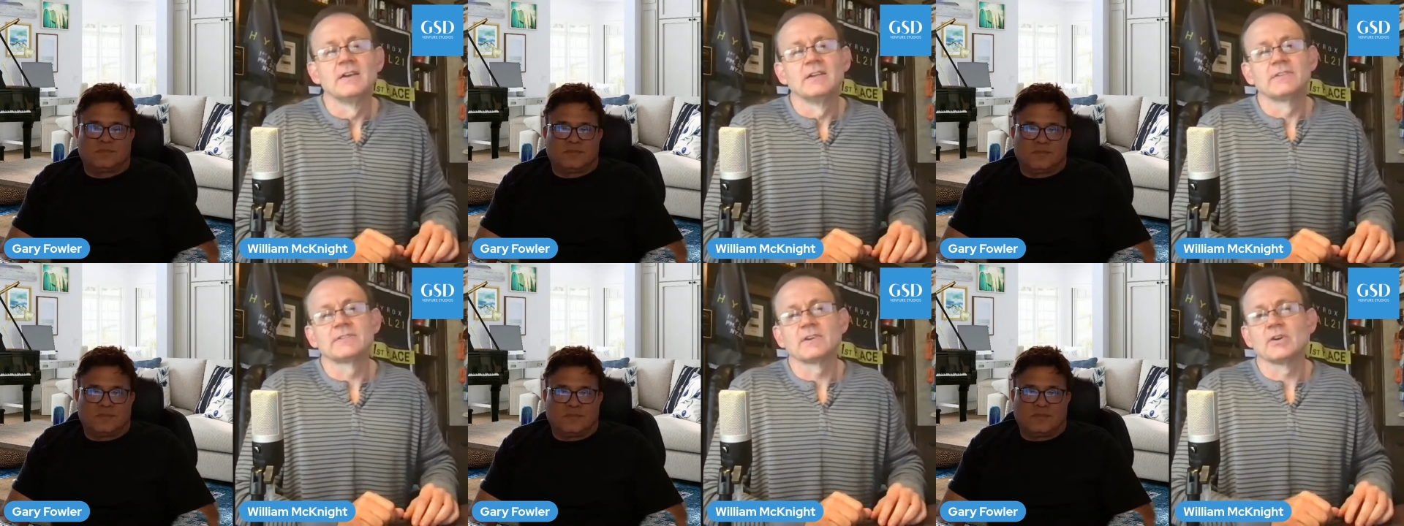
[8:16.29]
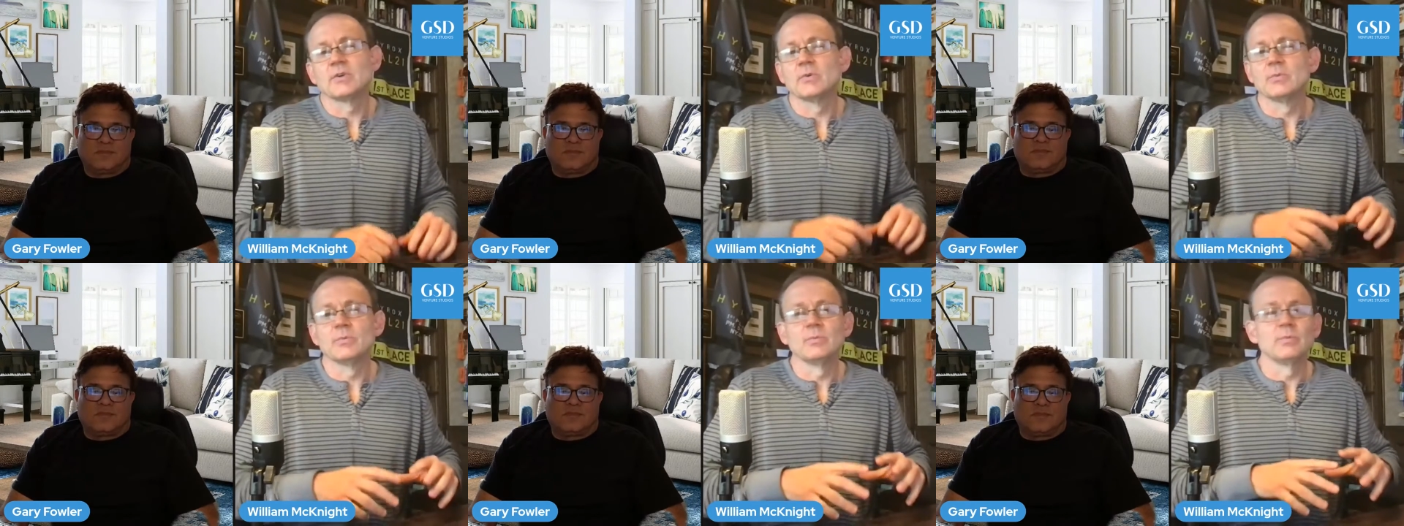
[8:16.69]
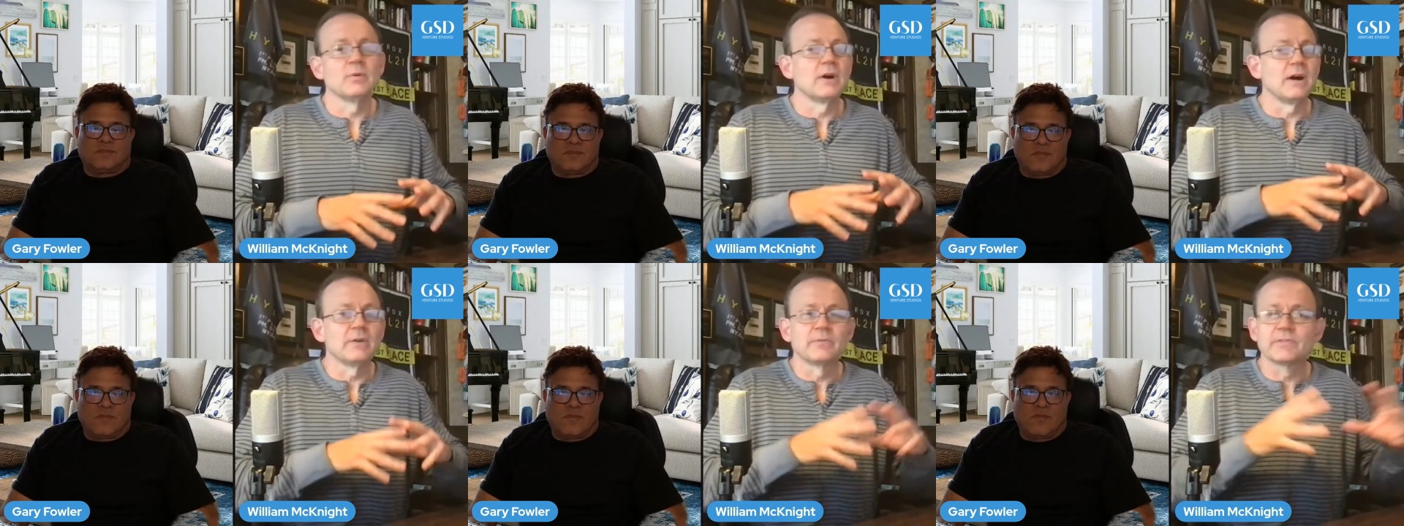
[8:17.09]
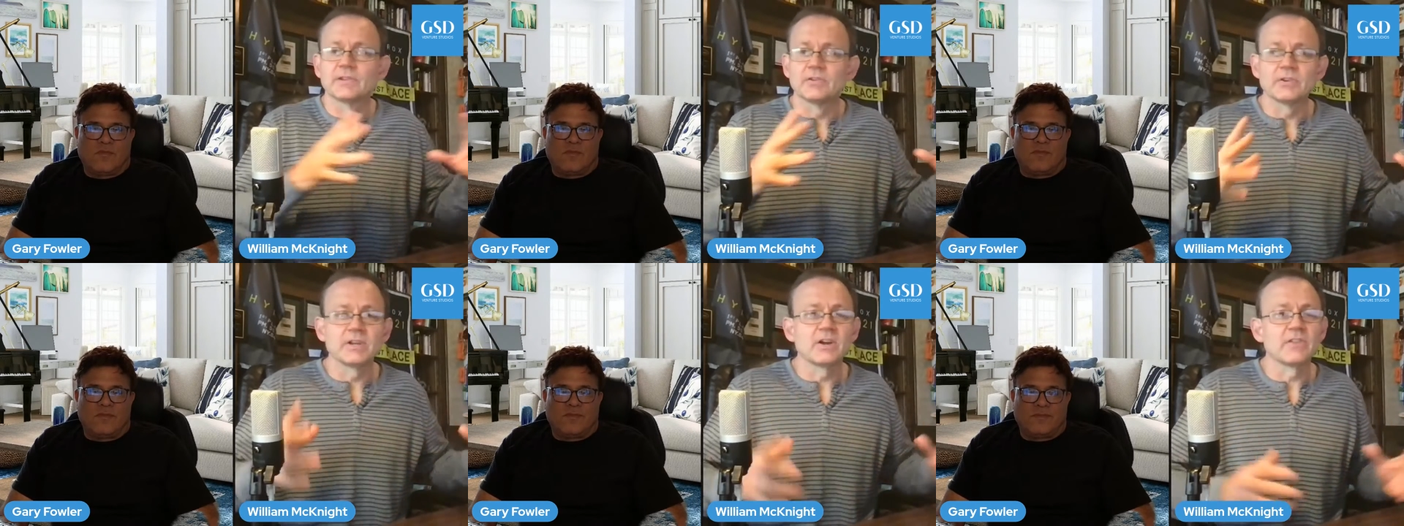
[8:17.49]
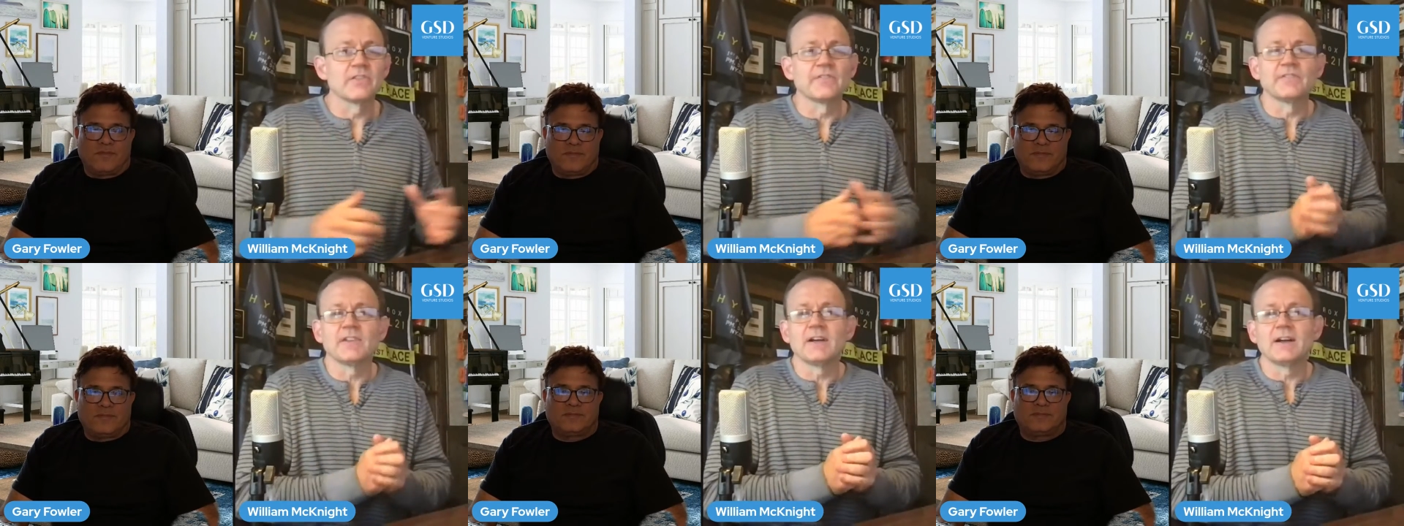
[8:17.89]
Speaker 1: So I was learning on the
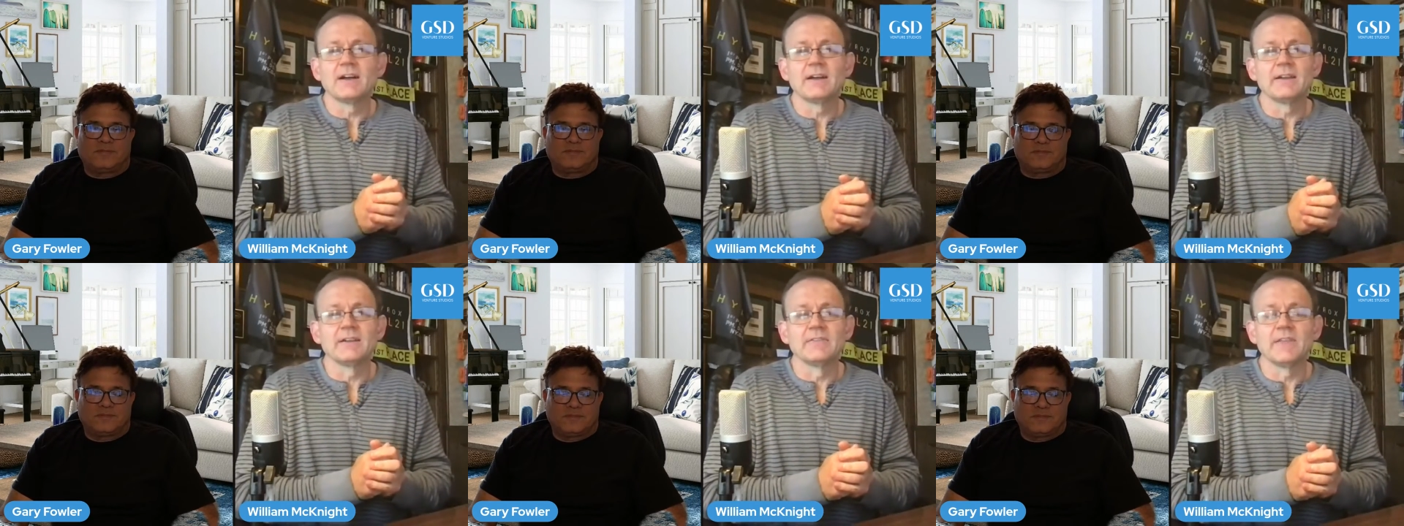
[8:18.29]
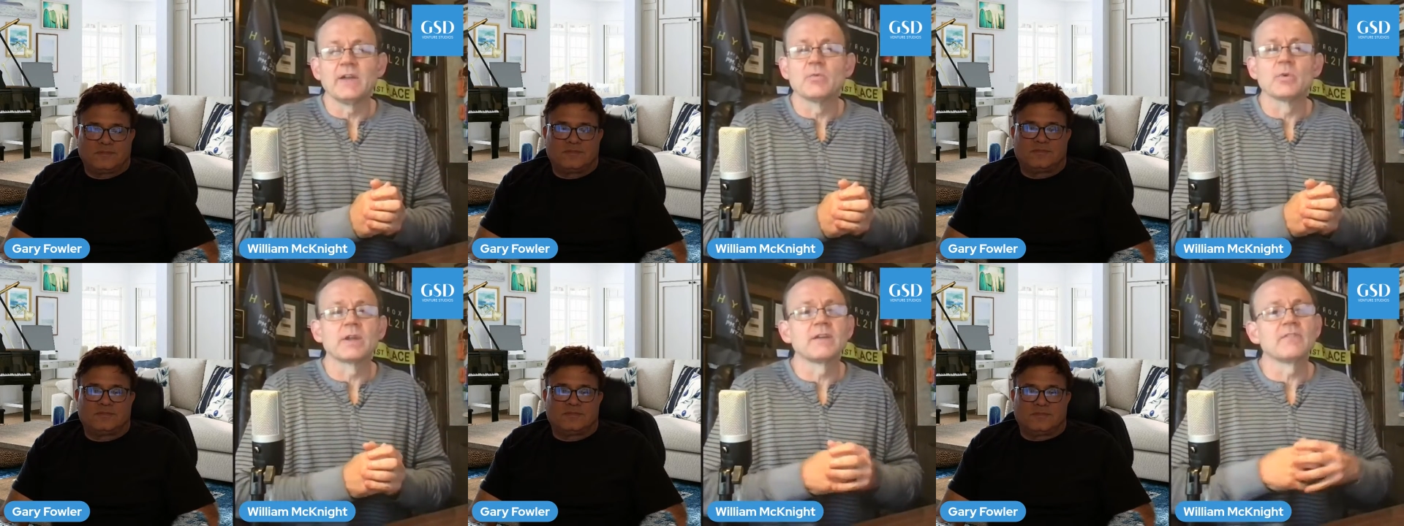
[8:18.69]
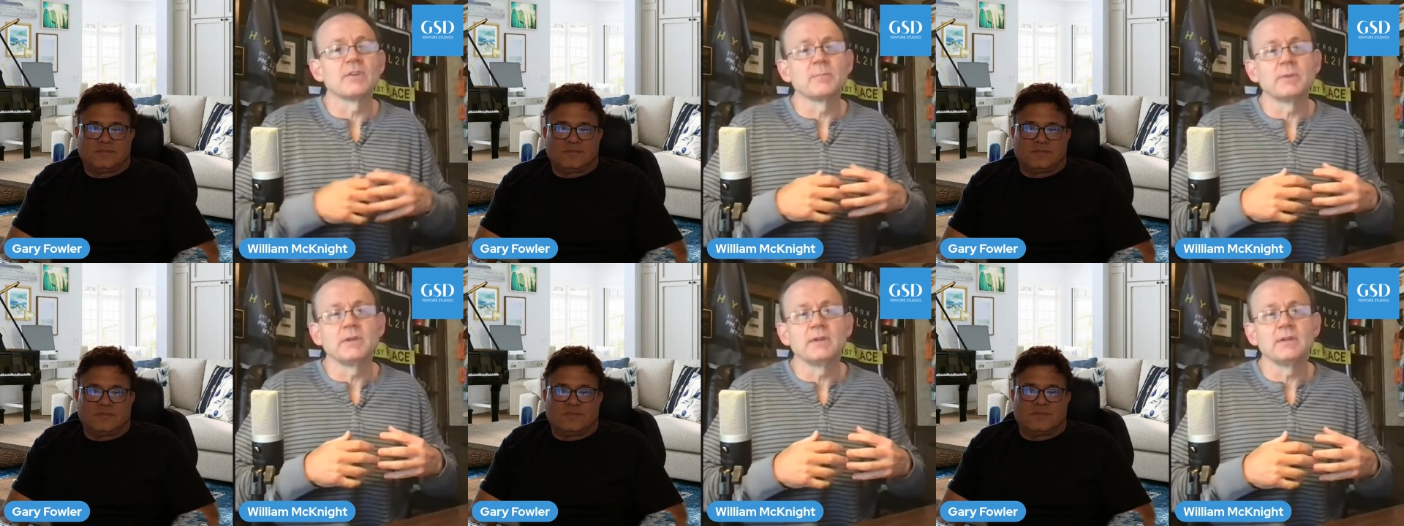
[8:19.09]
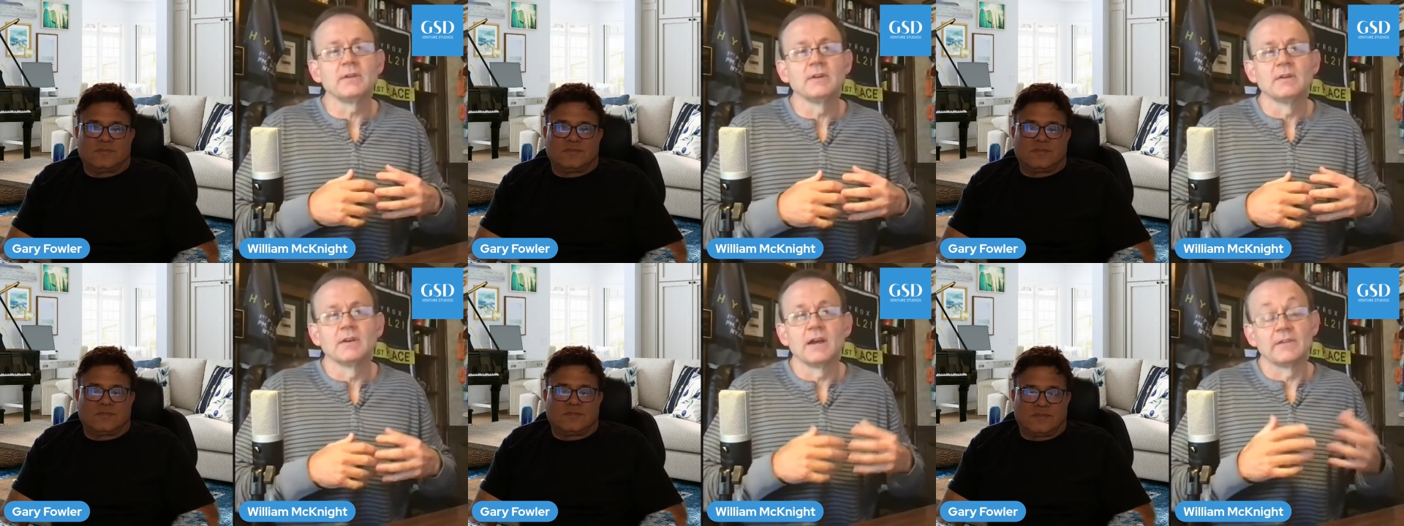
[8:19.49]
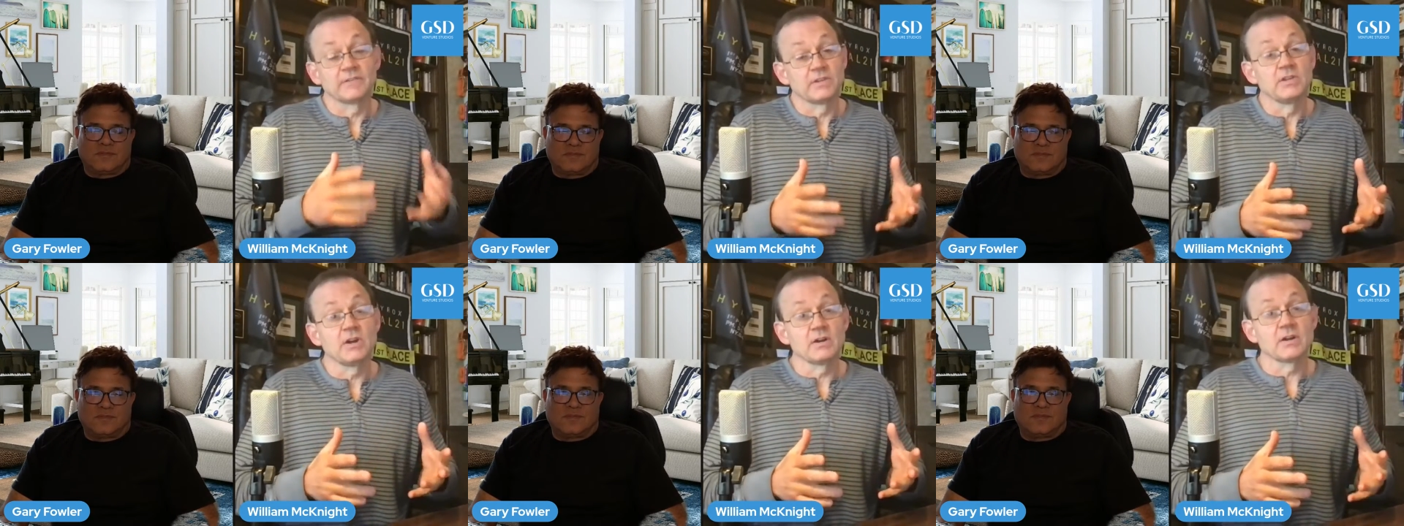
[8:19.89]
fly, and they were giving me, as a
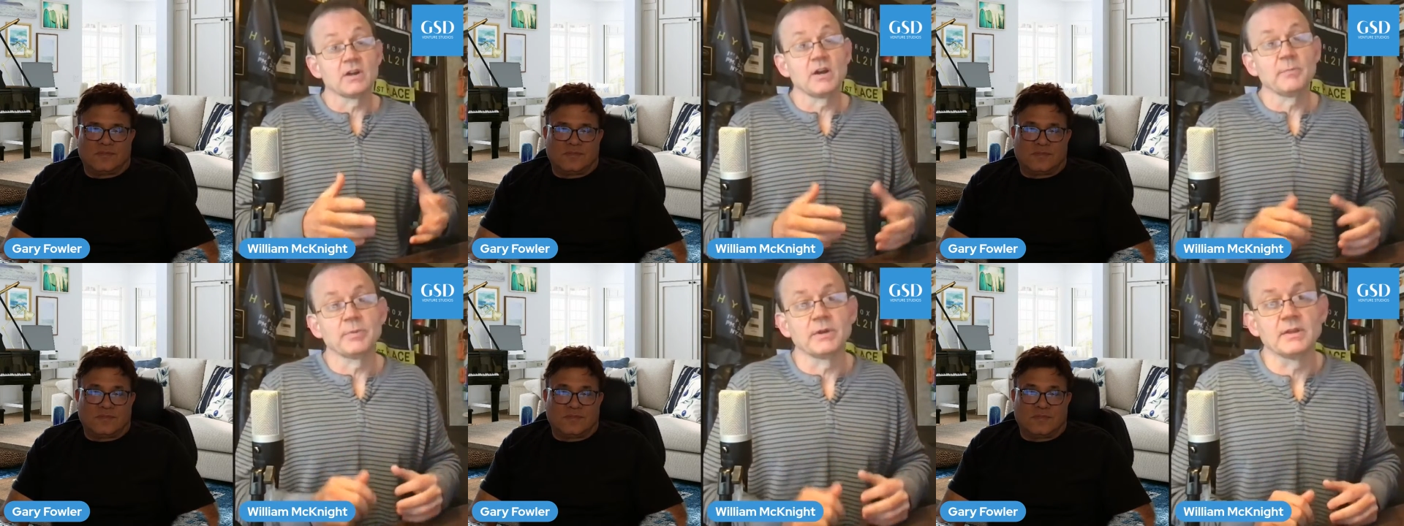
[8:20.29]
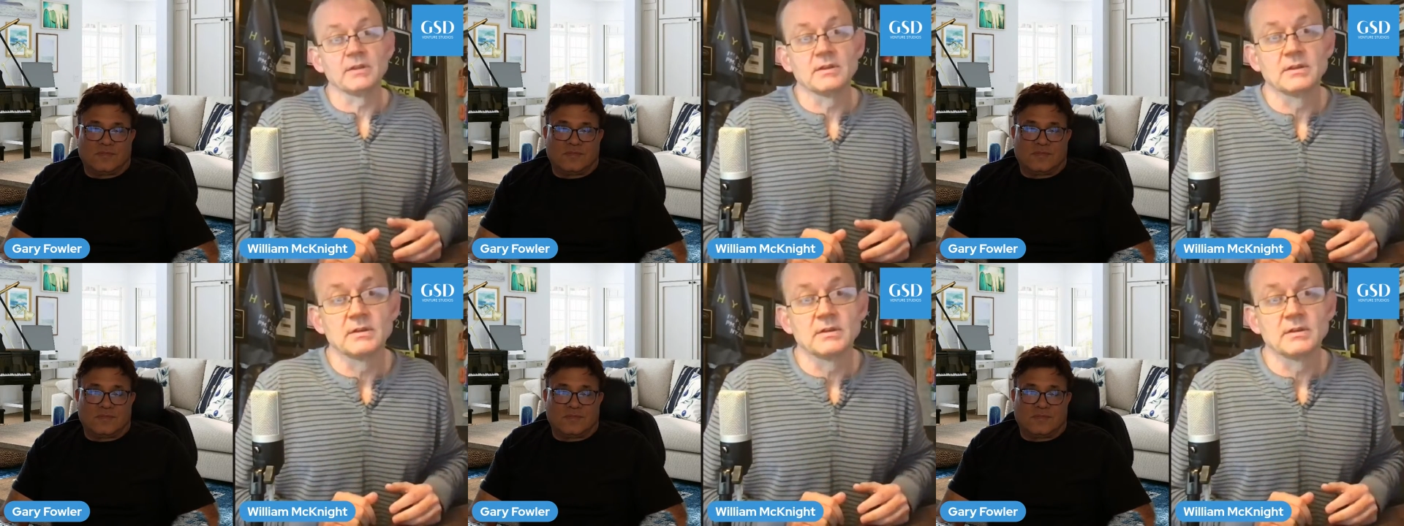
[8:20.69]
young company,